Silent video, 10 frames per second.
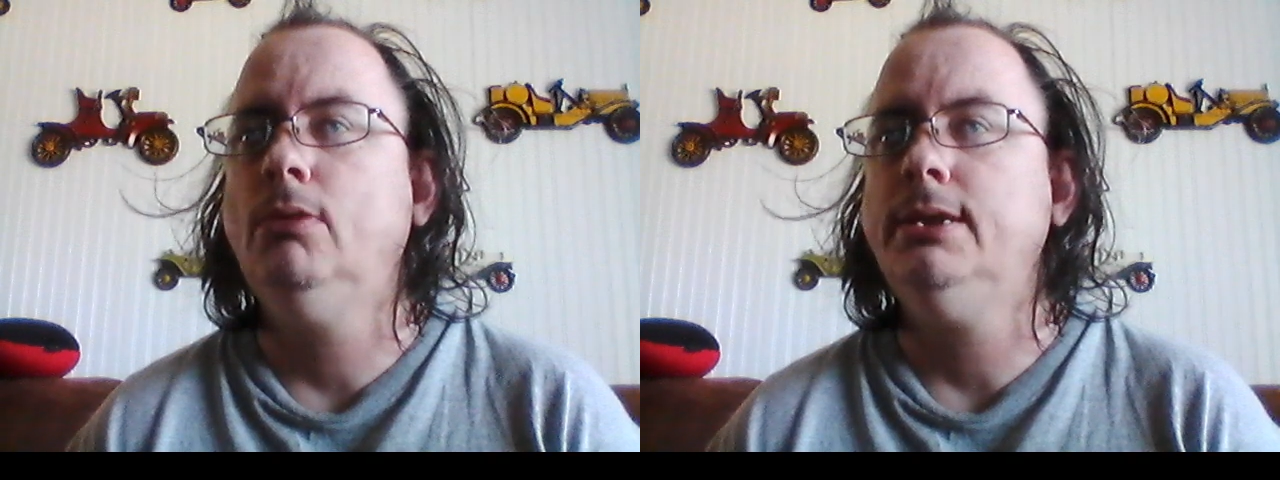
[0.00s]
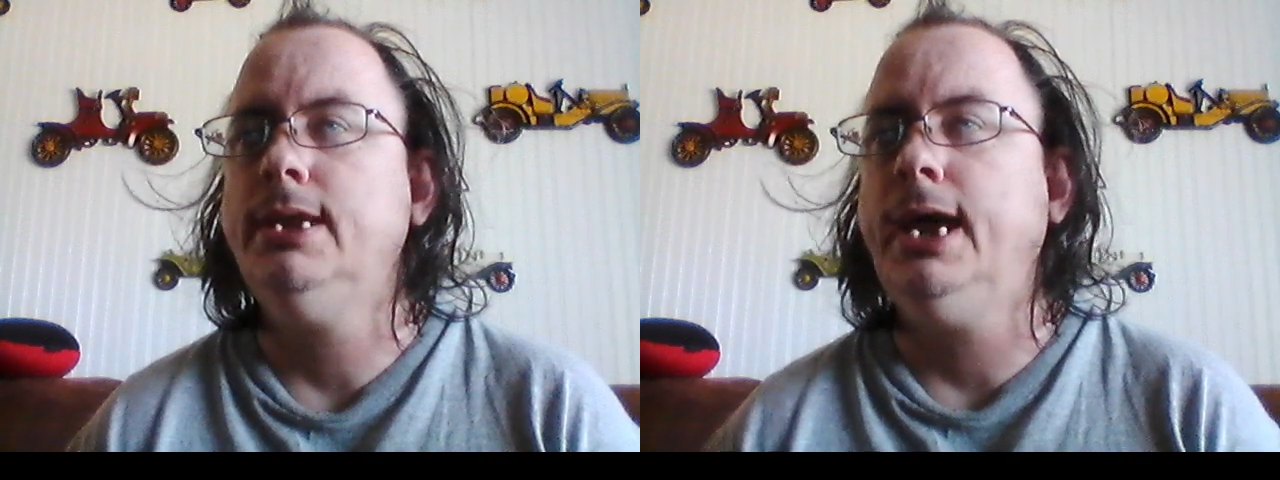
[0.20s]

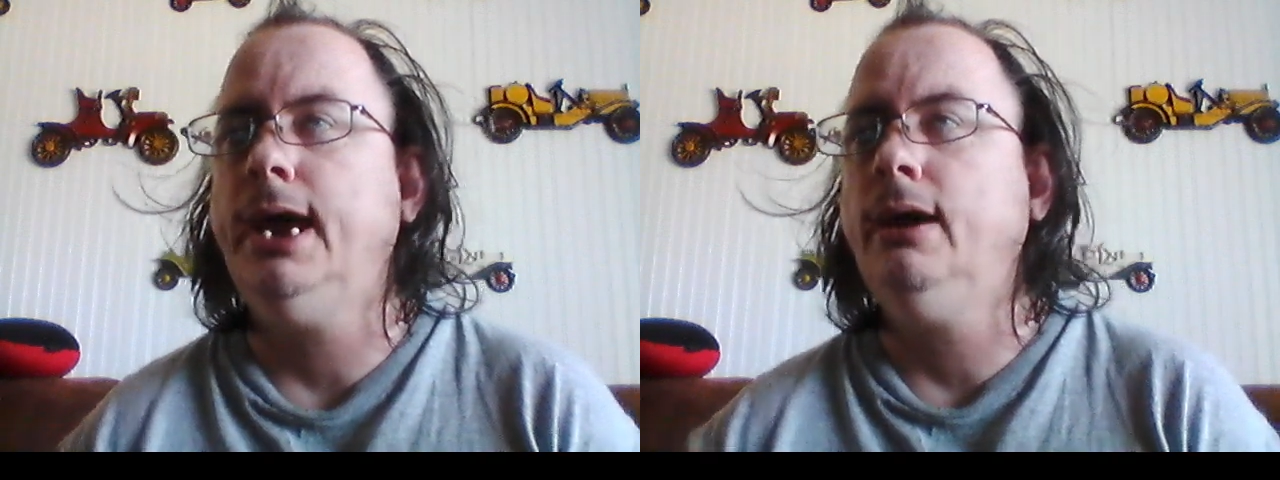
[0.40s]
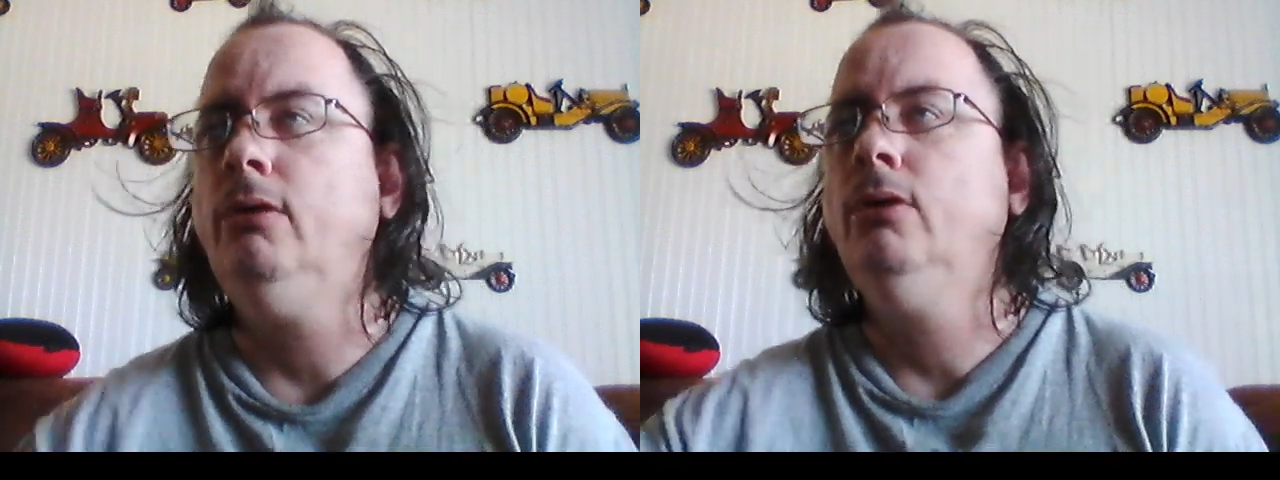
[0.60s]

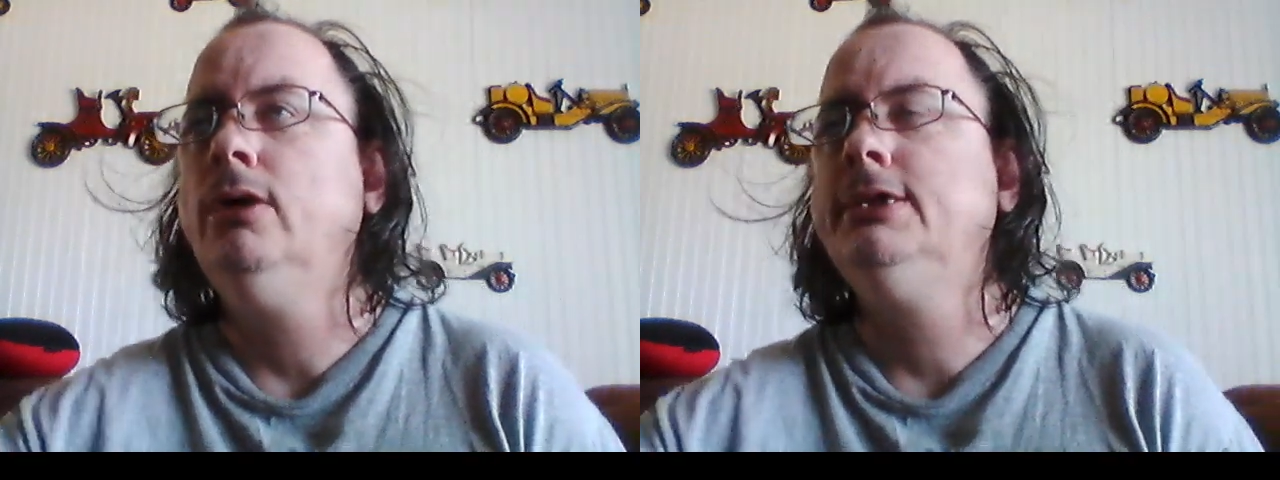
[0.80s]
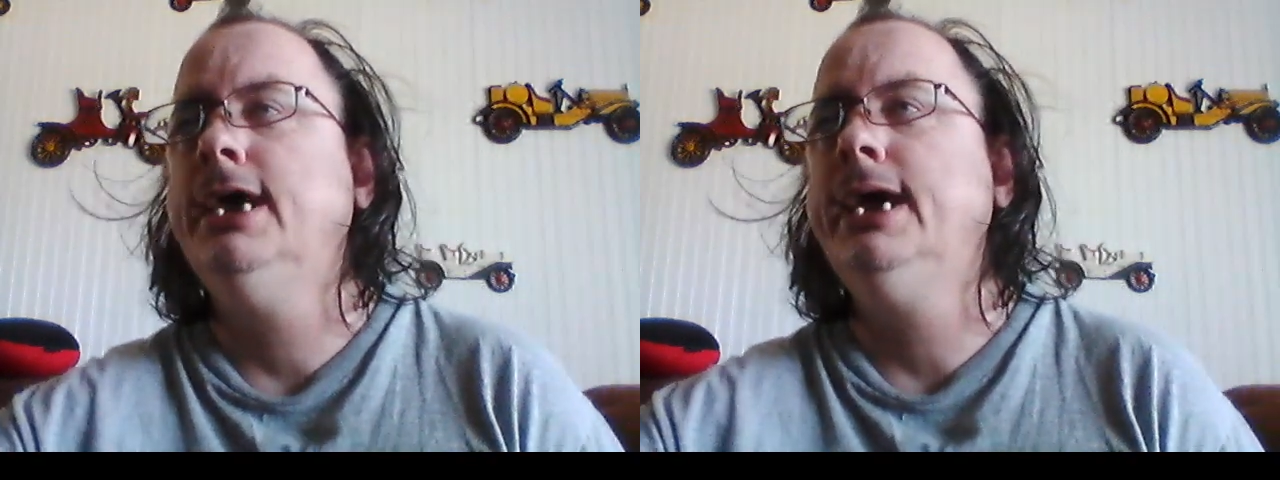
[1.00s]
Now,
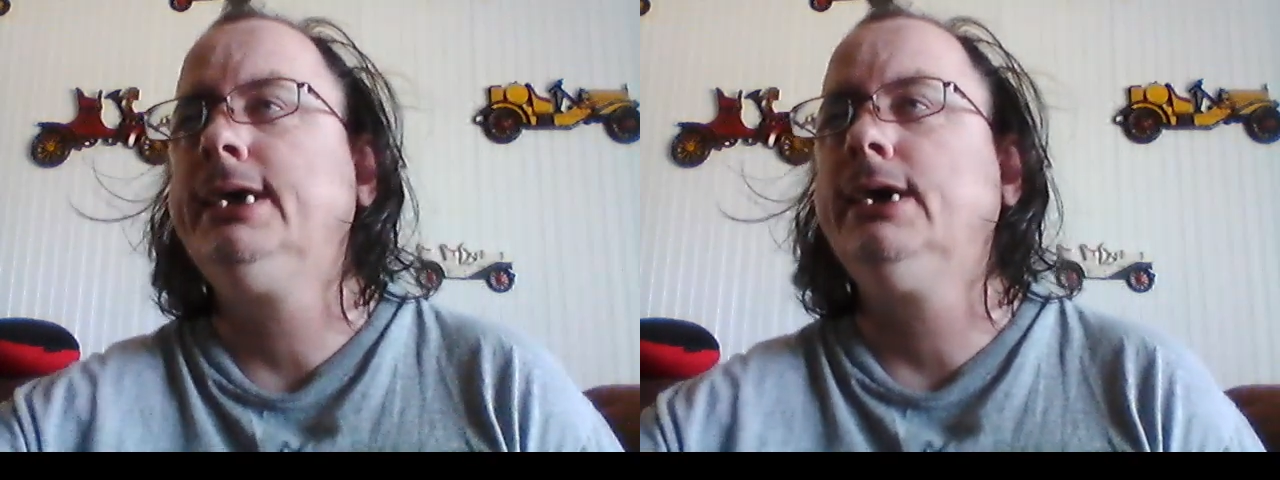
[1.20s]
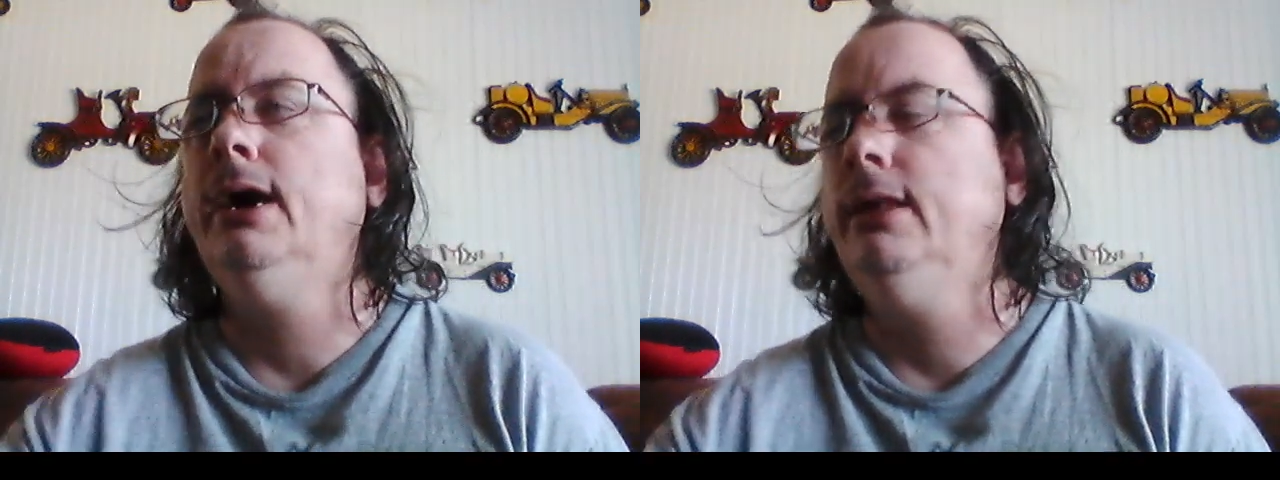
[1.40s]

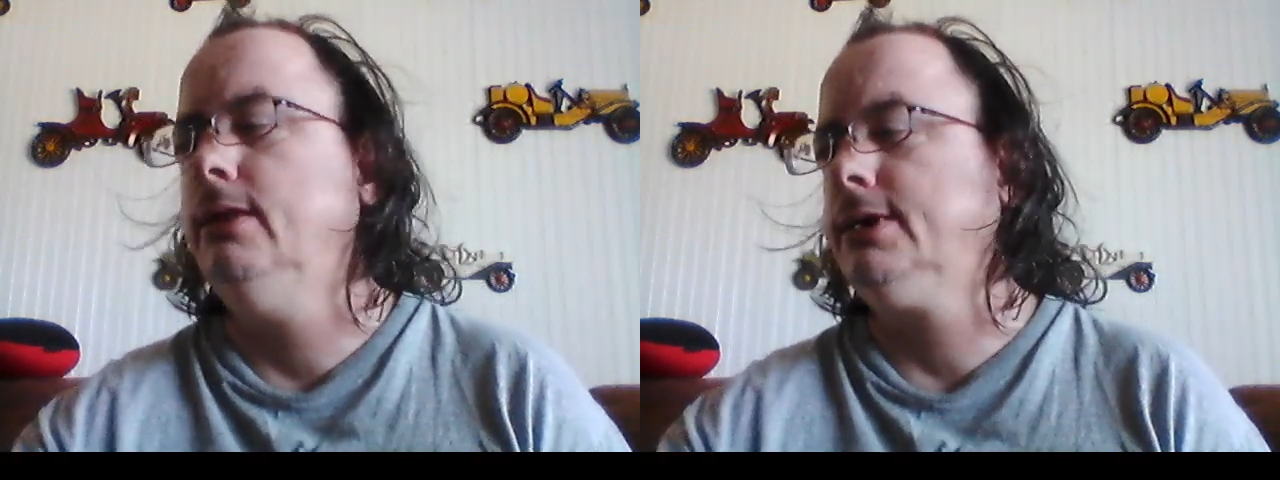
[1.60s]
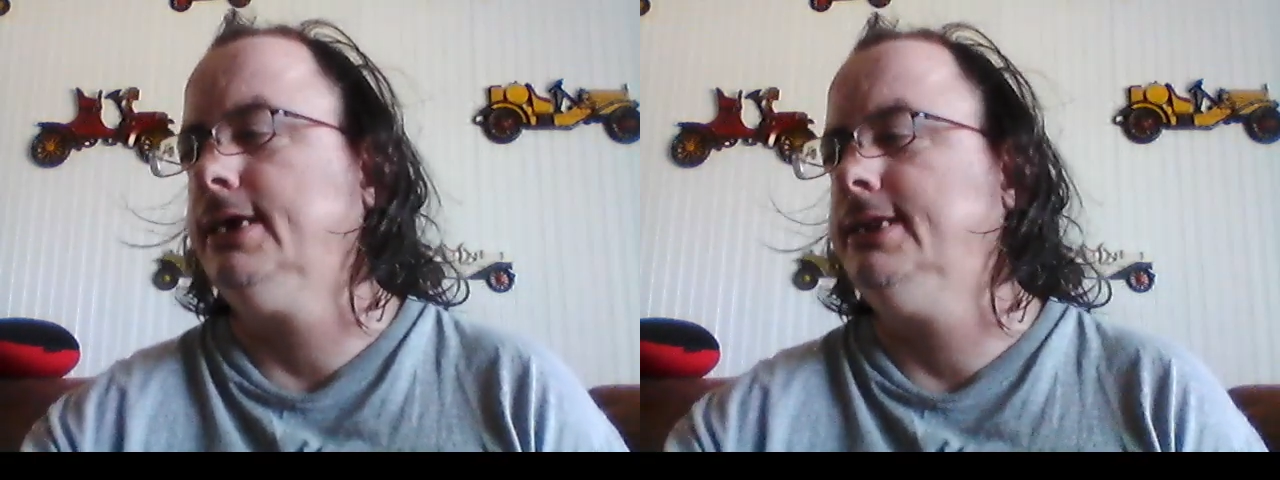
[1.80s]
take a
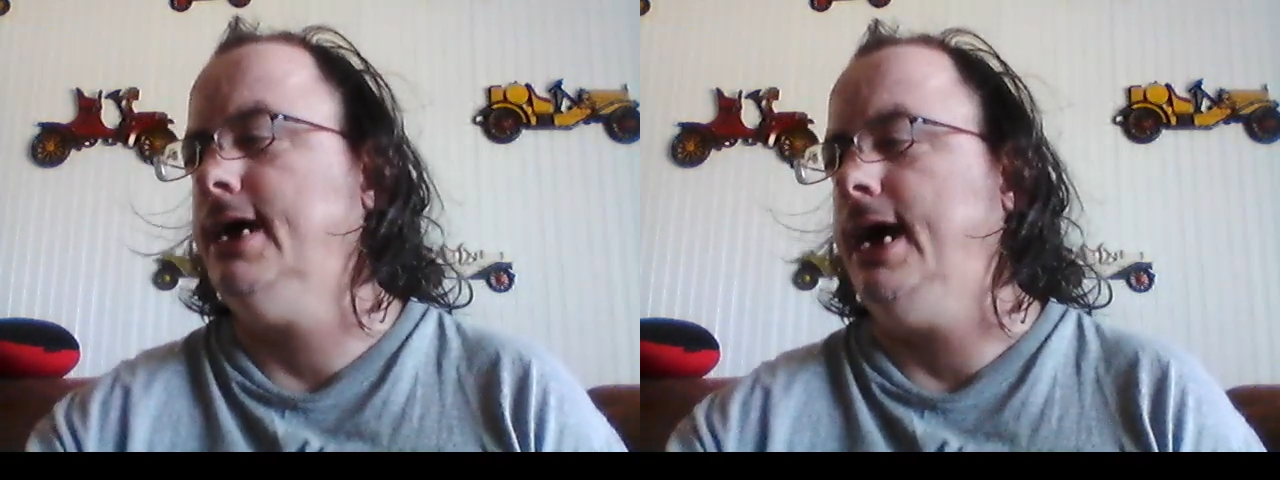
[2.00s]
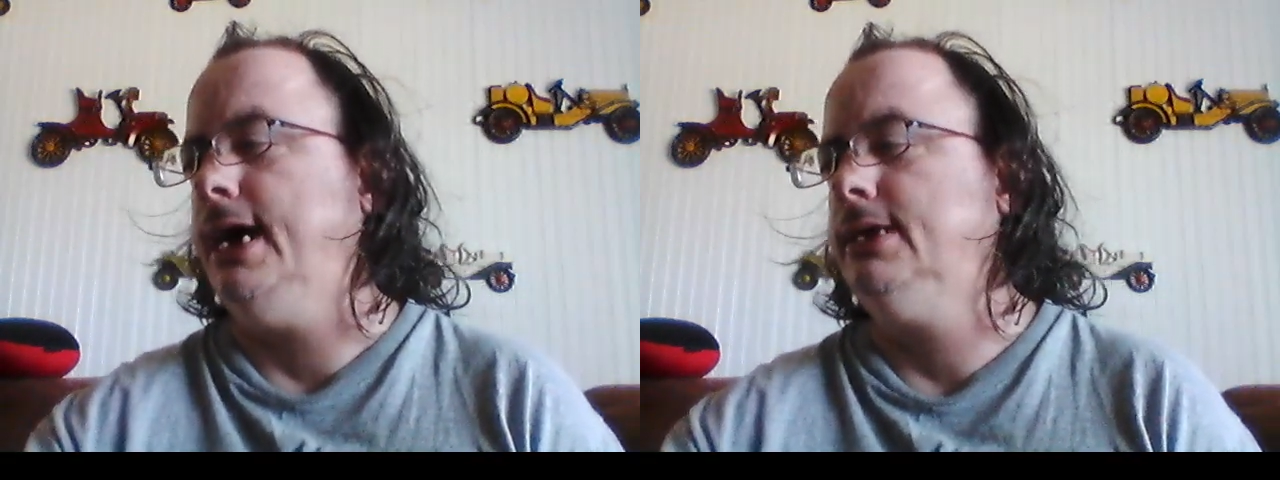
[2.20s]
look at
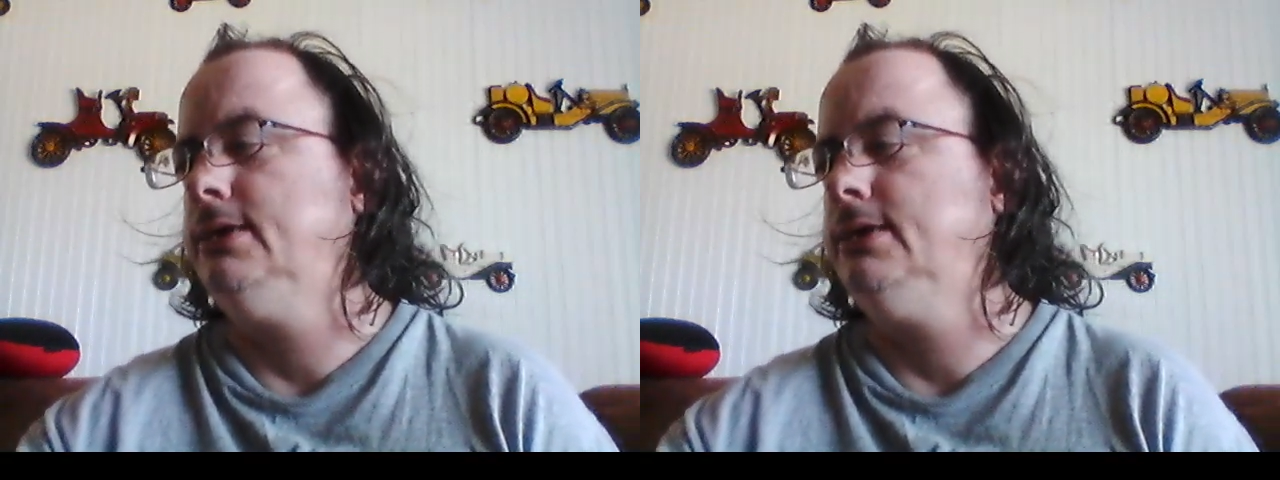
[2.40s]
that.